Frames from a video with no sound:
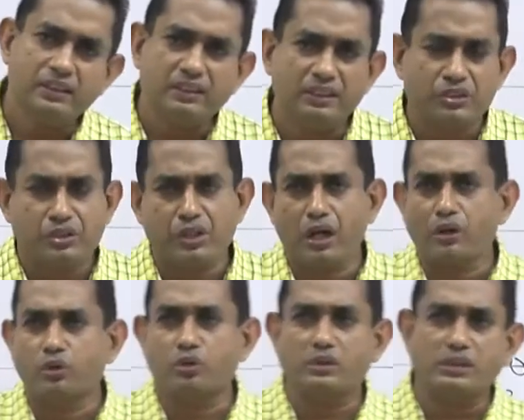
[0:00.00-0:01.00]
the
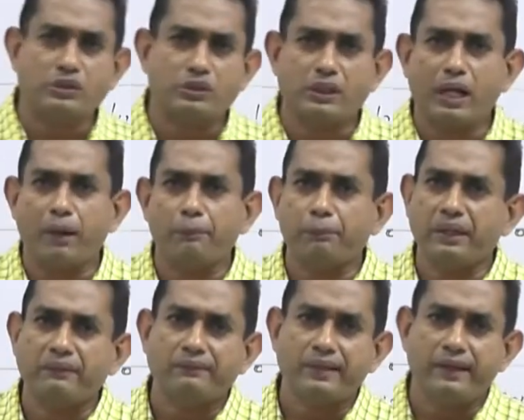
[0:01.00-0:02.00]
shareholders of the
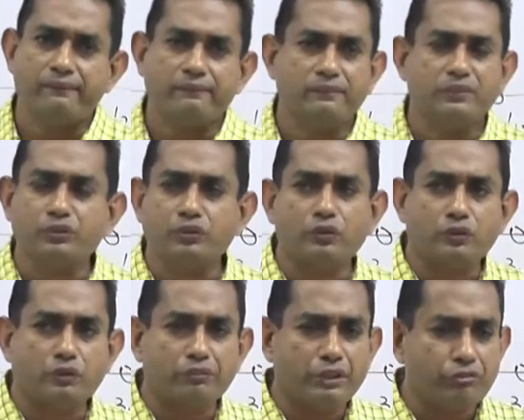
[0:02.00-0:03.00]
company would have thought
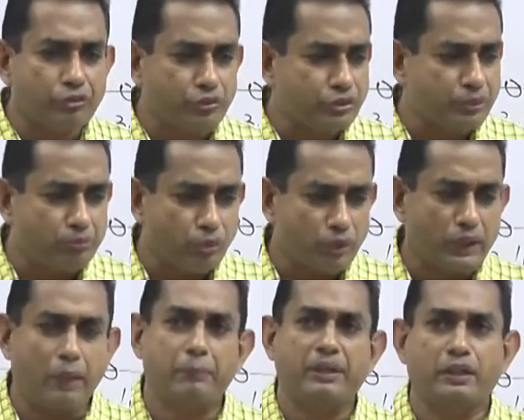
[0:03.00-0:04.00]
of infusing more
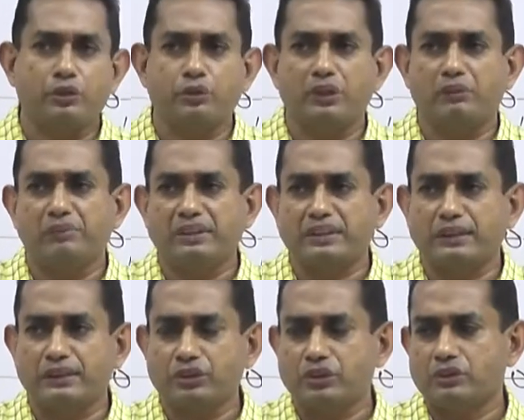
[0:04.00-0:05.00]
capital to the
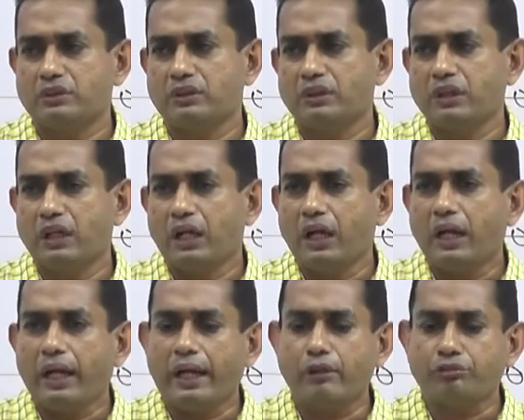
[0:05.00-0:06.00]
business,
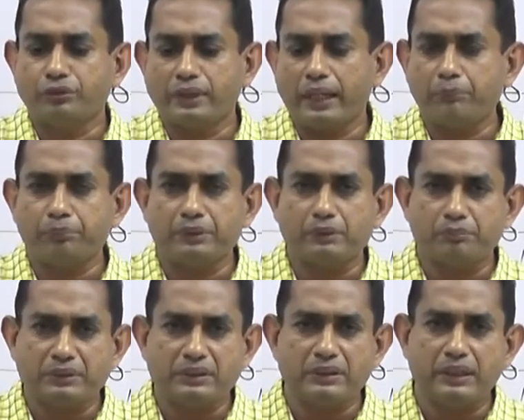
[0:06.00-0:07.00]
and for that
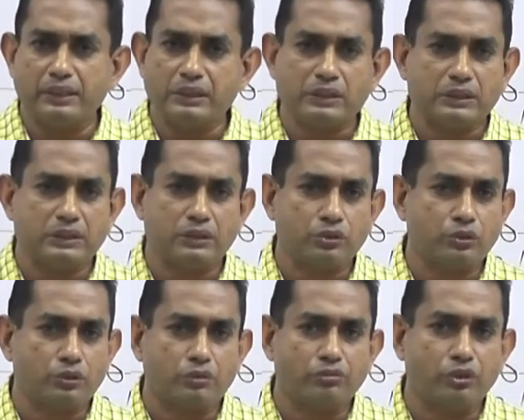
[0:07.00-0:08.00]
purpose they just
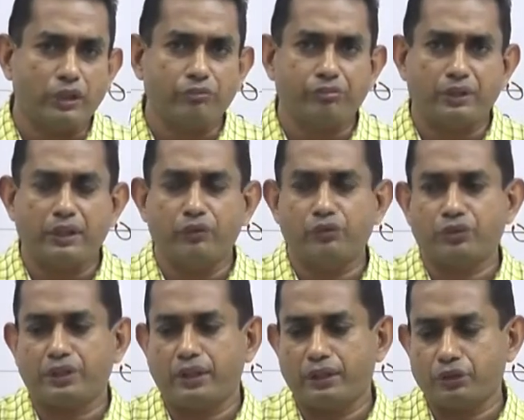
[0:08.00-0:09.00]
thought of going for a new
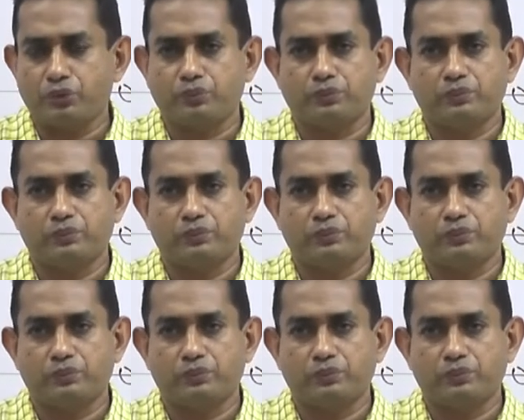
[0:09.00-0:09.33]
share issue,